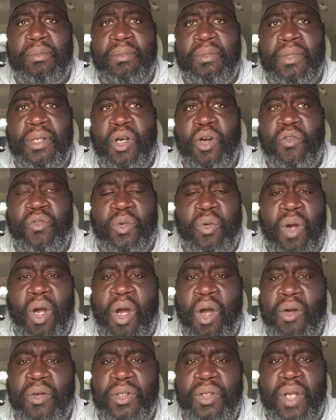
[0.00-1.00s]

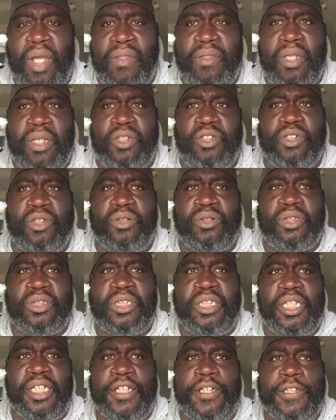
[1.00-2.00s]
Overall, I think children
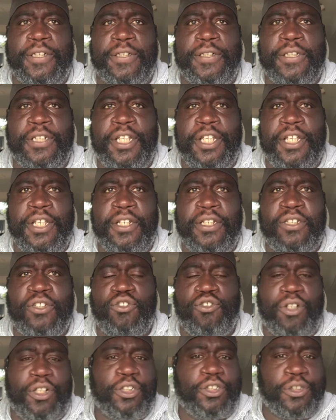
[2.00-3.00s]
need
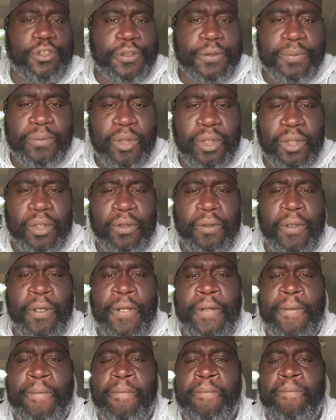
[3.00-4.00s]
structure,
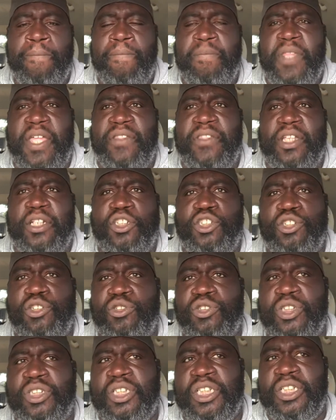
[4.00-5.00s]
I think
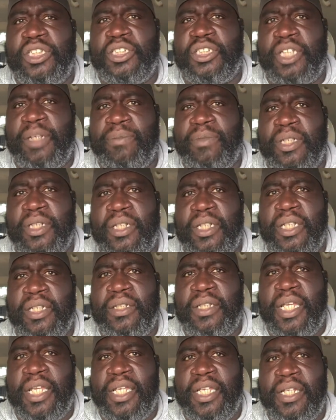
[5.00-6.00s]
children need something that
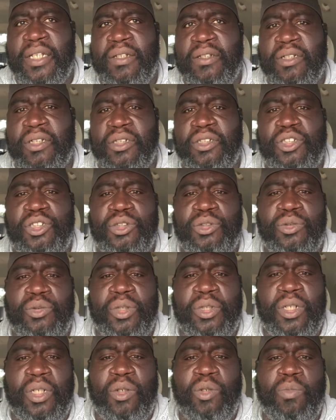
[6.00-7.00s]
they can look to
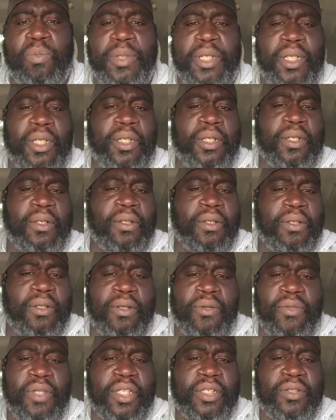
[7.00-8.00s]
and hope in,
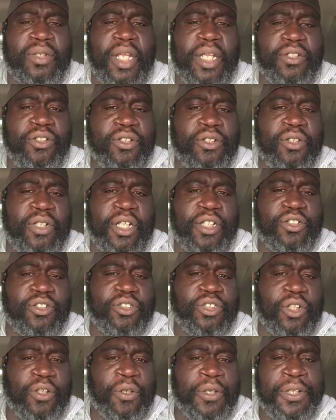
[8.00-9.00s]
and things of that nature.
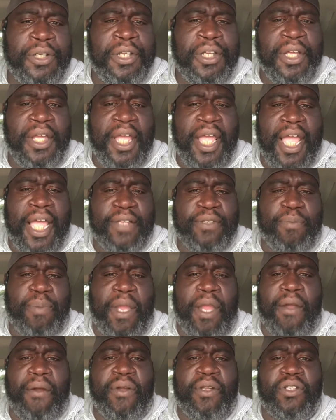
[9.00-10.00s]
So, as
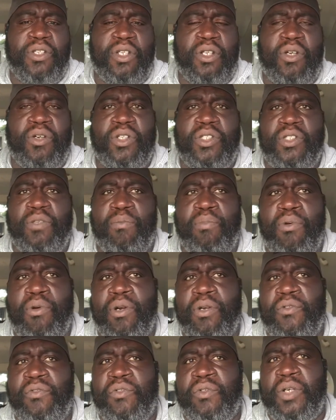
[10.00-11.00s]
parents, it's
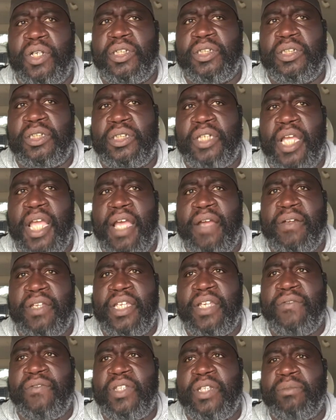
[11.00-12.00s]
important for us to
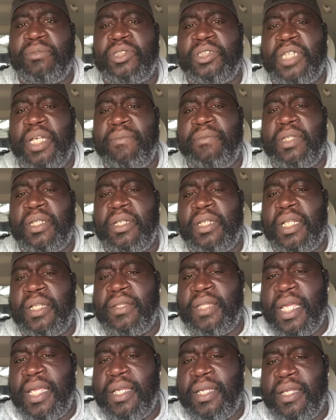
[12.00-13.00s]
give them something that
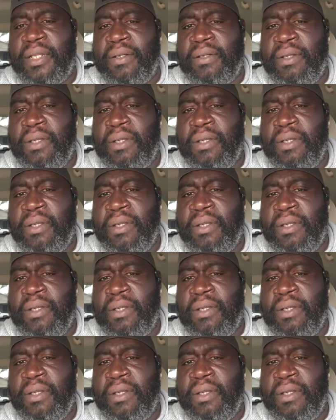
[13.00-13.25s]
they can,